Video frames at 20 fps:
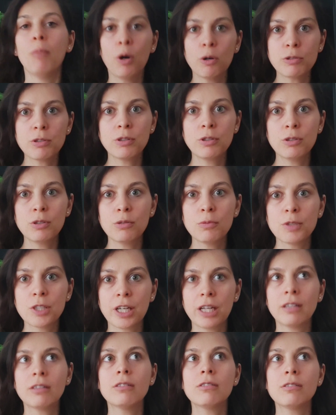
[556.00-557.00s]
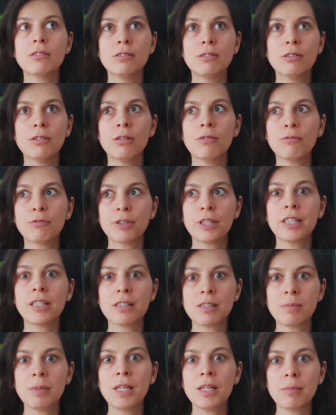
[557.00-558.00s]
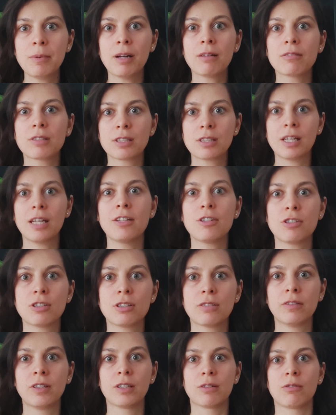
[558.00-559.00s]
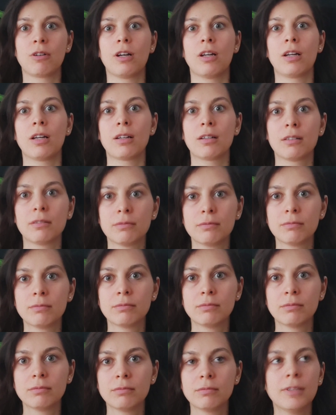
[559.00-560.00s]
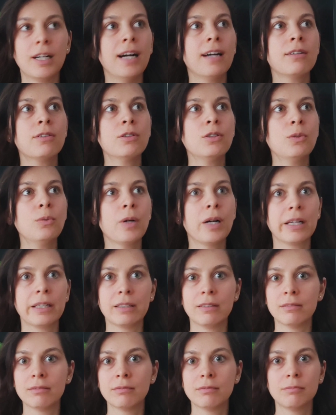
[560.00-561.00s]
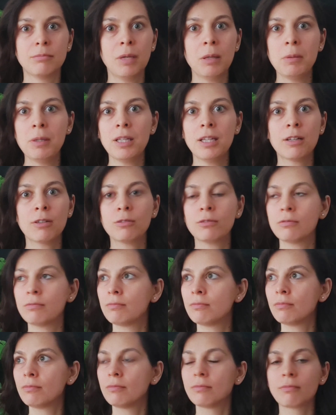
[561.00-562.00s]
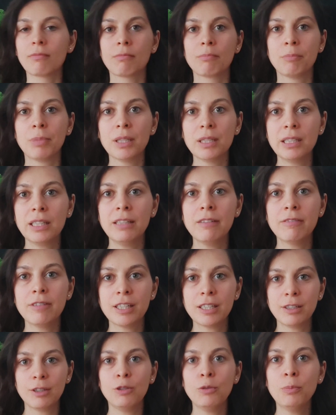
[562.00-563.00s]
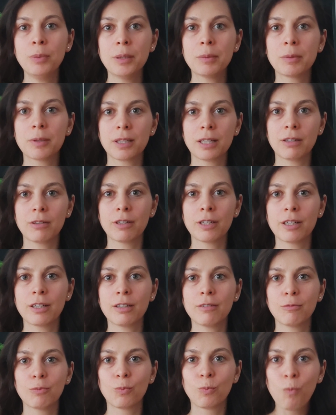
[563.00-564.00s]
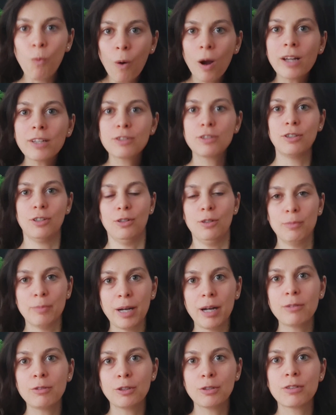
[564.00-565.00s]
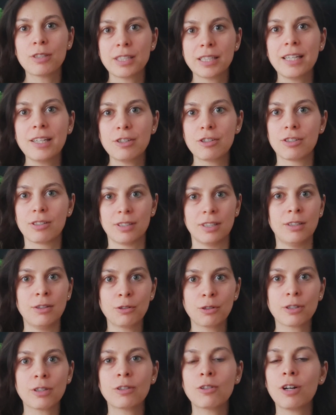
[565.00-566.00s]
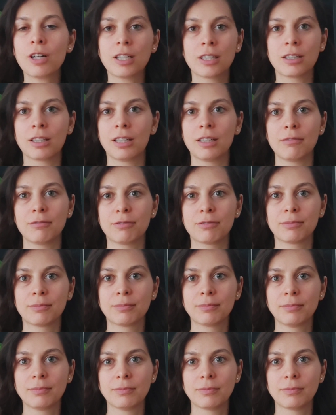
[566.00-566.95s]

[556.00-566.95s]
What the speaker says: Most YouTube channels don't speak about stages of the erotic. I don't know why. Maybe they don't believe that you people out there want to know about your stages in your erotic life.